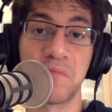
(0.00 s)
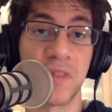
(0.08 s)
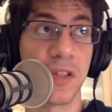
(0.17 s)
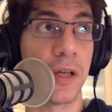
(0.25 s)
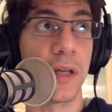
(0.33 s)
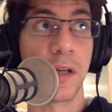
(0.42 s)

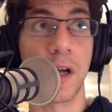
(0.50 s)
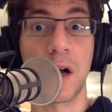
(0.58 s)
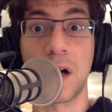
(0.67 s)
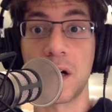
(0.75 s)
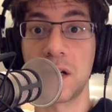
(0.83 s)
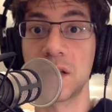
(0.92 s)
say
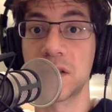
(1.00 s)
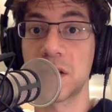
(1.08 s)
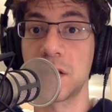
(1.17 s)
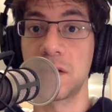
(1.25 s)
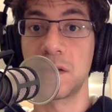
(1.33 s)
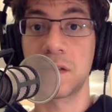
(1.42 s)
cars,
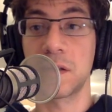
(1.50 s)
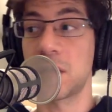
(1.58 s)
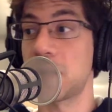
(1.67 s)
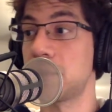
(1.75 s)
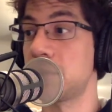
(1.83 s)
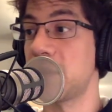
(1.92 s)

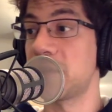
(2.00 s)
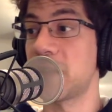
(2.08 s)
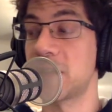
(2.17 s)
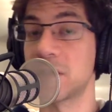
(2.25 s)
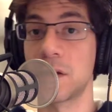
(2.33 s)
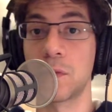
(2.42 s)
and if
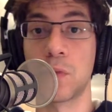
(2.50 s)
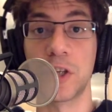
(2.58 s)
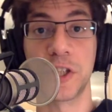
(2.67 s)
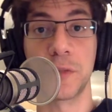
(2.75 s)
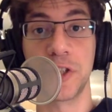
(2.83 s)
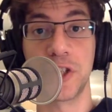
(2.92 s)
there's a
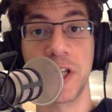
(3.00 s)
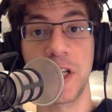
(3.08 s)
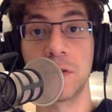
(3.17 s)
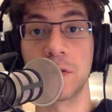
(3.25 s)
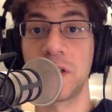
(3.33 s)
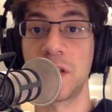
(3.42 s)
washing
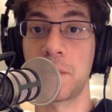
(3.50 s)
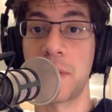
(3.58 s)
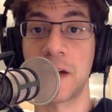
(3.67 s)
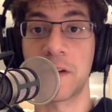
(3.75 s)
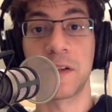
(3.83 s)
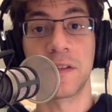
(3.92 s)
machine on in the
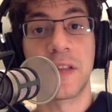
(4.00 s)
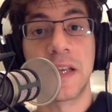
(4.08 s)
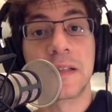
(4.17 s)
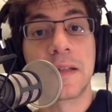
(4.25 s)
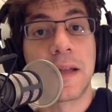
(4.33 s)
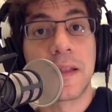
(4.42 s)
background,
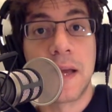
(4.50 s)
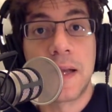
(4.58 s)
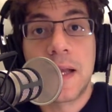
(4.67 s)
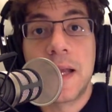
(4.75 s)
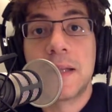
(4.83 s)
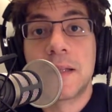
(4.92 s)
things like
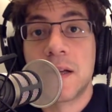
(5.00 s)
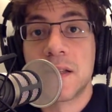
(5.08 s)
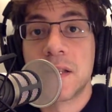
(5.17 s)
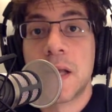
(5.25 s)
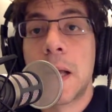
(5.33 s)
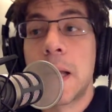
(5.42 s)
that, it
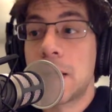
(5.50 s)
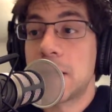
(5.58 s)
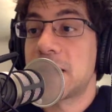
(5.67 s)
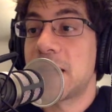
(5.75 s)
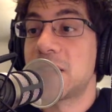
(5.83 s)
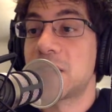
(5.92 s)
does
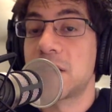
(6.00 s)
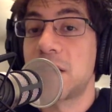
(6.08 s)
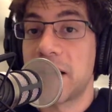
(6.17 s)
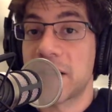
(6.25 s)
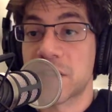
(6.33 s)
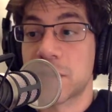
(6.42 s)
tend to
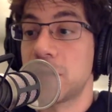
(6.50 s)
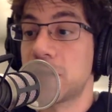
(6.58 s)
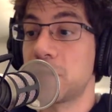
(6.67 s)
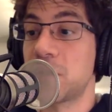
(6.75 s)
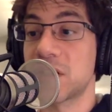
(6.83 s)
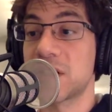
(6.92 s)
exclude
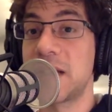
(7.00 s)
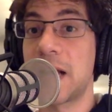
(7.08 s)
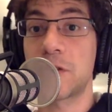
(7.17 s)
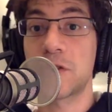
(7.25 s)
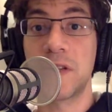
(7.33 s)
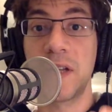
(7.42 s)
them just
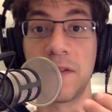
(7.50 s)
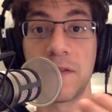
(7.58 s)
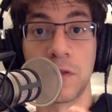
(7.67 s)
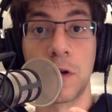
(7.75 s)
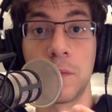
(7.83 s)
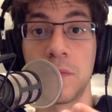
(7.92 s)
naturally
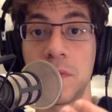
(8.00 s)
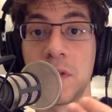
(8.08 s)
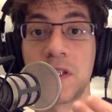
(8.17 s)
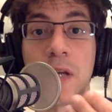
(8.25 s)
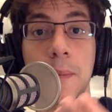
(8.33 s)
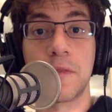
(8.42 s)
from
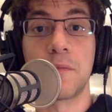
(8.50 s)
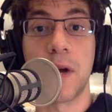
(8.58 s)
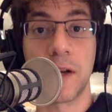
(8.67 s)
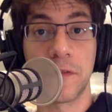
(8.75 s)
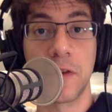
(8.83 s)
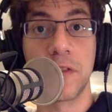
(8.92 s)
the type of
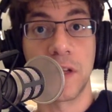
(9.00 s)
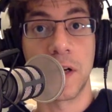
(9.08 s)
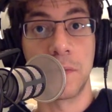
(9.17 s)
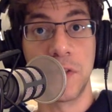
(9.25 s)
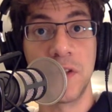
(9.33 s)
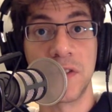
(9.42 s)
microphone that
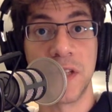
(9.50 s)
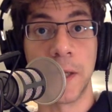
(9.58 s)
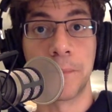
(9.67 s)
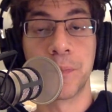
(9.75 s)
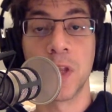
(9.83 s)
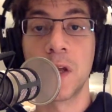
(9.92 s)
I'm
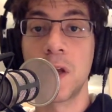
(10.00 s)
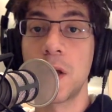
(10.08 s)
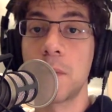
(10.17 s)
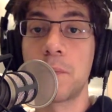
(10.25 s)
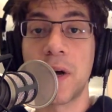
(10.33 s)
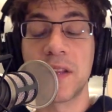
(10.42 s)
using.
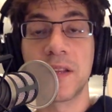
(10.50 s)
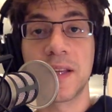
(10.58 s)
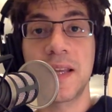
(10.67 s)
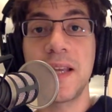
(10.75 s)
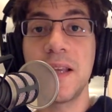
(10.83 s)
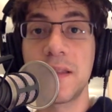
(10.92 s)
But the key